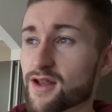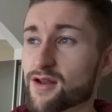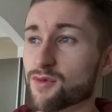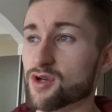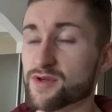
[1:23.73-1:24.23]
then
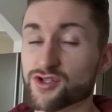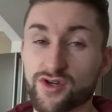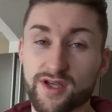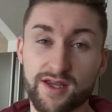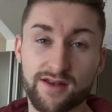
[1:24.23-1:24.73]
I'm going to be
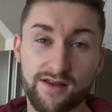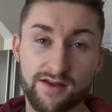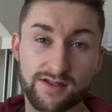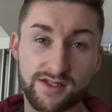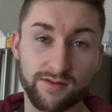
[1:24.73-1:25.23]
drinking
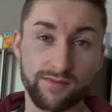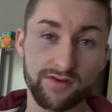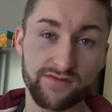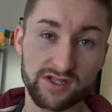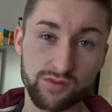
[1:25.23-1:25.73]
some
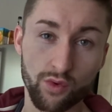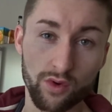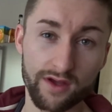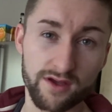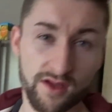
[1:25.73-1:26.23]
of this
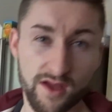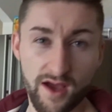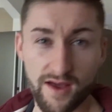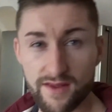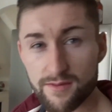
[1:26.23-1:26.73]
water,
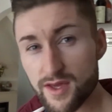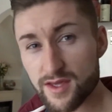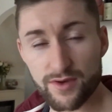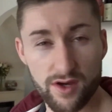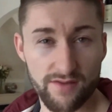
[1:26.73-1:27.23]
and then
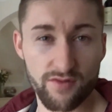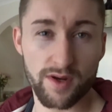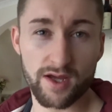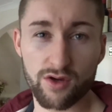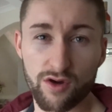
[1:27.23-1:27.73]
maybe I'll have a
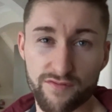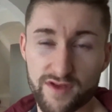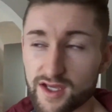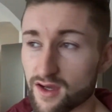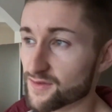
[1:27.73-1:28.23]
black
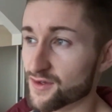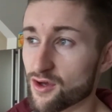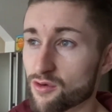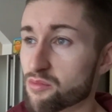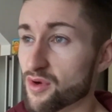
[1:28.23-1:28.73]
coffee. I don't
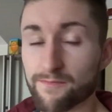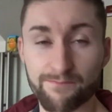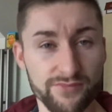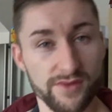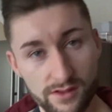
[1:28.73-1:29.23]
know, but
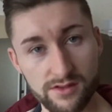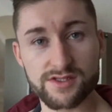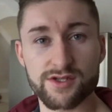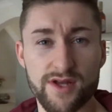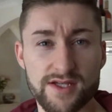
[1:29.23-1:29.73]

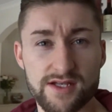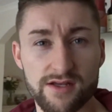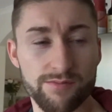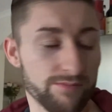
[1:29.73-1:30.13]
see you next clip.